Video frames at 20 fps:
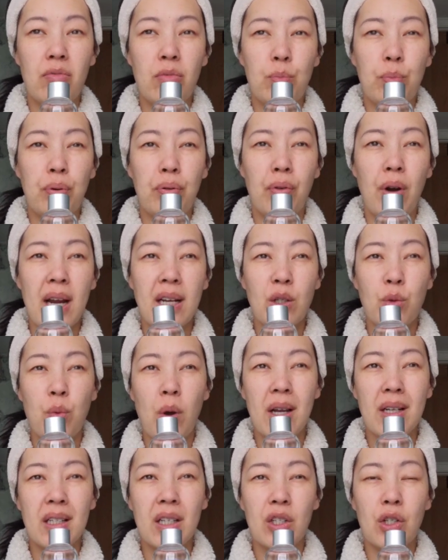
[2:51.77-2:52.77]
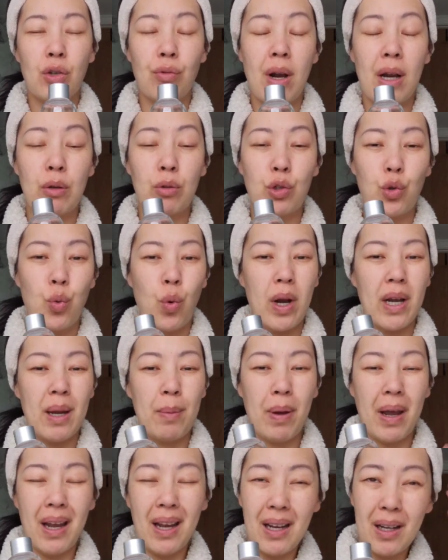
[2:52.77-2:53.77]
Price wise, it's around £20
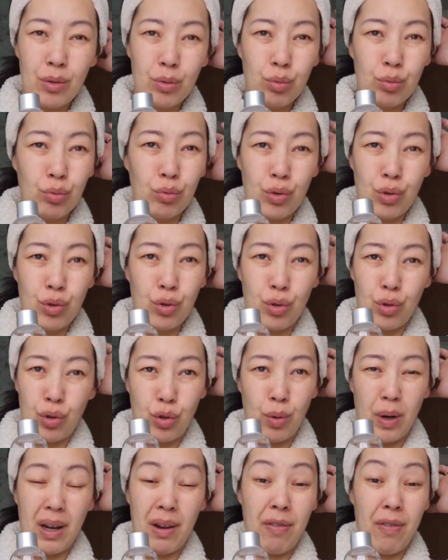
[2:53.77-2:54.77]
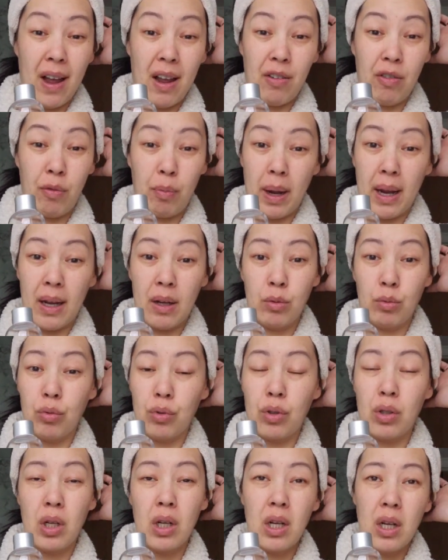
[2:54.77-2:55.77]
to
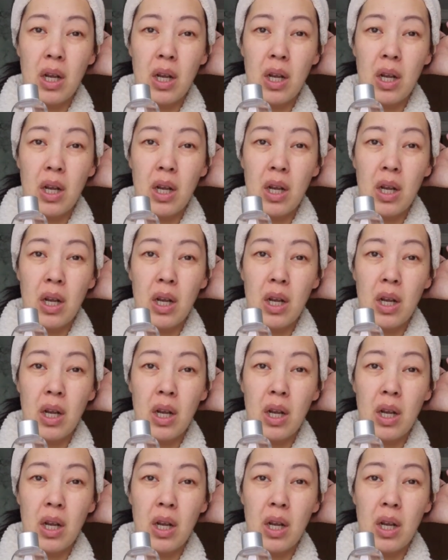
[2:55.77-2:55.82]
£25.